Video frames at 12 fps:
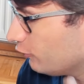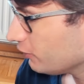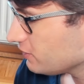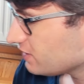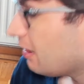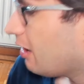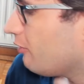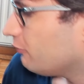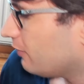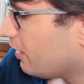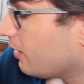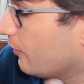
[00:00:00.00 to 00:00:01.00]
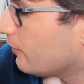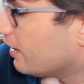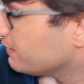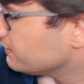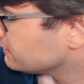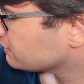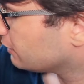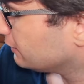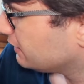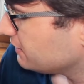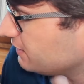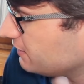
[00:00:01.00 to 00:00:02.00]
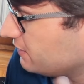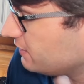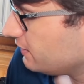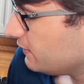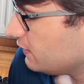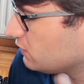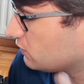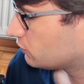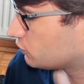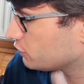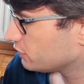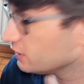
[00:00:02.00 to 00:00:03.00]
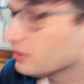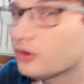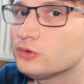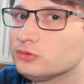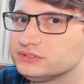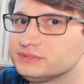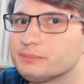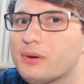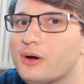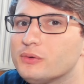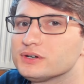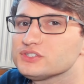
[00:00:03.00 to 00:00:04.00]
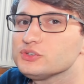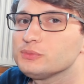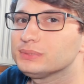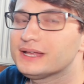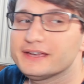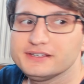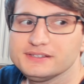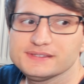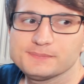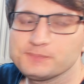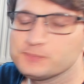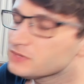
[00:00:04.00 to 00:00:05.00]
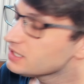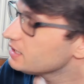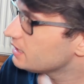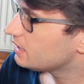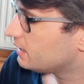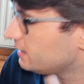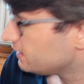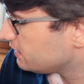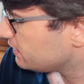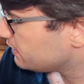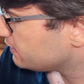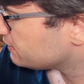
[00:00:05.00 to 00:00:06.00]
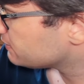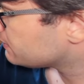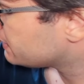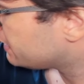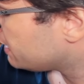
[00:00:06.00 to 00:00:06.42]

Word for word: first of all, I installed the 3 old power supplies, and